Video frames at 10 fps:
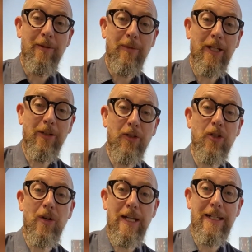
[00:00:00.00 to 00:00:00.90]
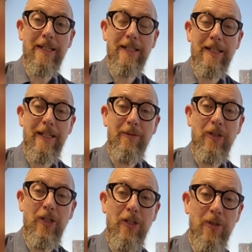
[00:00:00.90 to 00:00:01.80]
by God's grace he
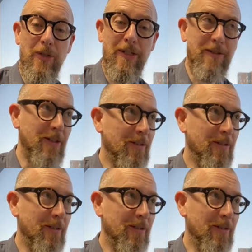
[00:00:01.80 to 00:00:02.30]
was used